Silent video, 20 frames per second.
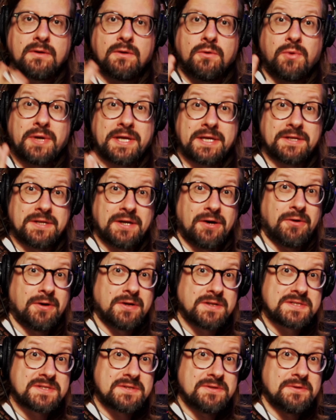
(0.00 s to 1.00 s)
we can now
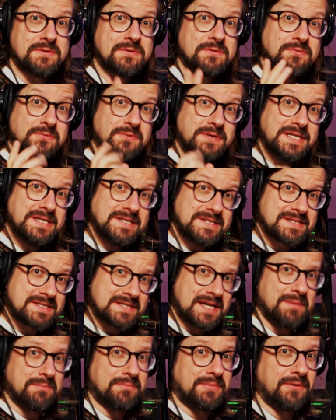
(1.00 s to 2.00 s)
also
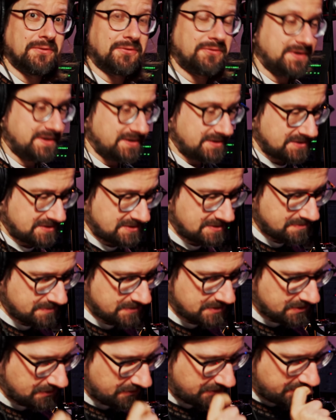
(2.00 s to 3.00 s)
resample things.
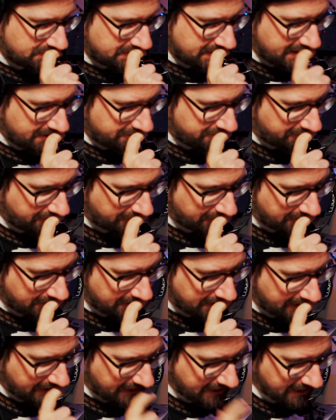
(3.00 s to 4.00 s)
So therefore,
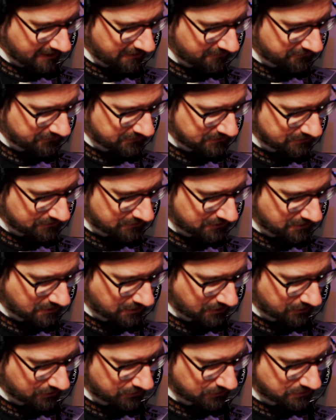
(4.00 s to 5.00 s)
I have to
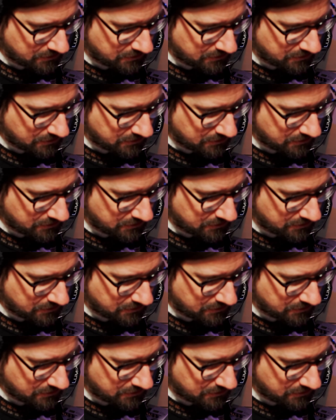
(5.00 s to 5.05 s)
go